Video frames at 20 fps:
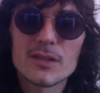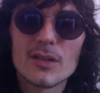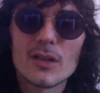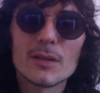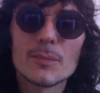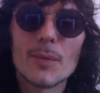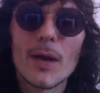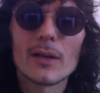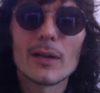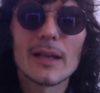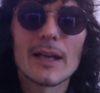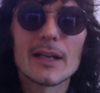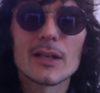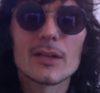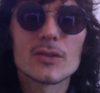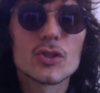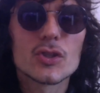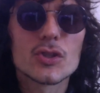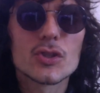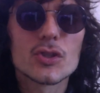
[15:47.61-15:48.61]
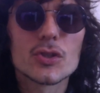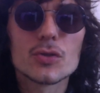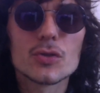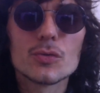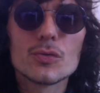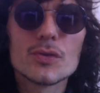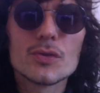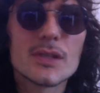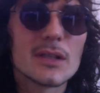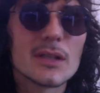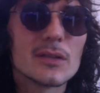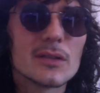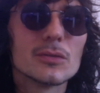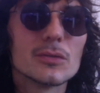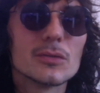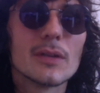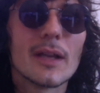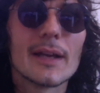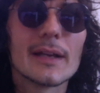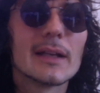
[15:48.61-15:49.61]
It's not about like choosing to
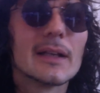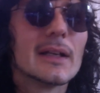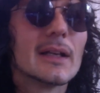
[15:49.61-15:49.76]
like